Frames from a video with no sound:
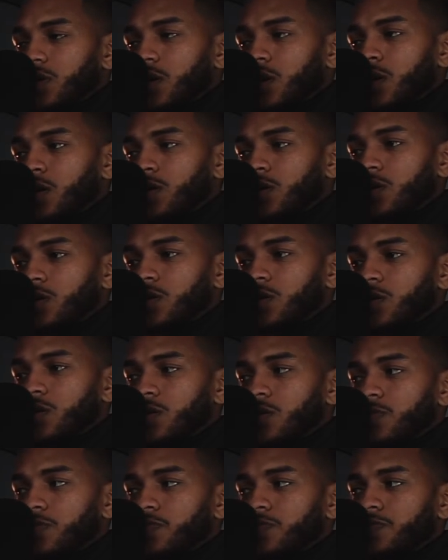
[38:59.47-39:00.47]

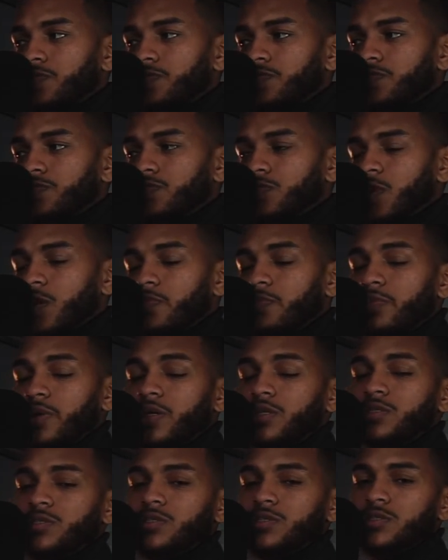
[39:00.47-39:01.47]
and
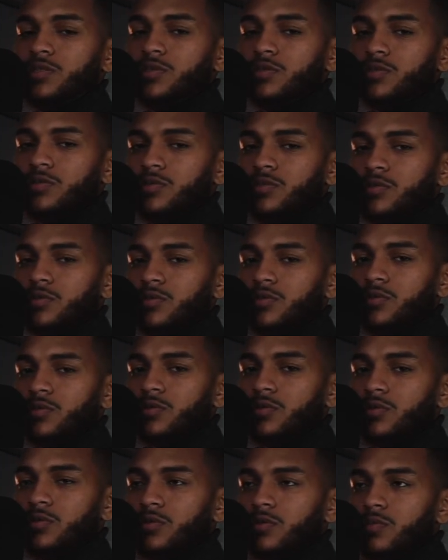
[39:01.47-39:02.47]
peace
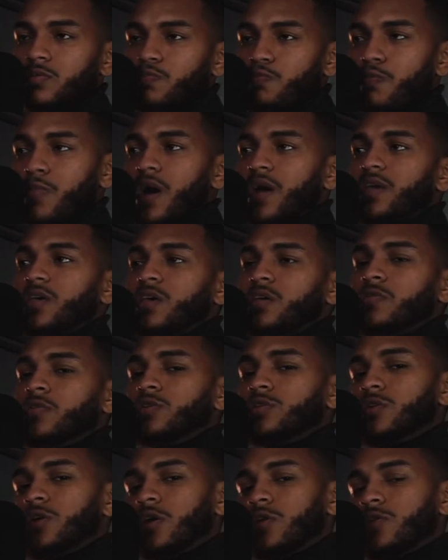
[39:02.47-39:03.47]
by giving to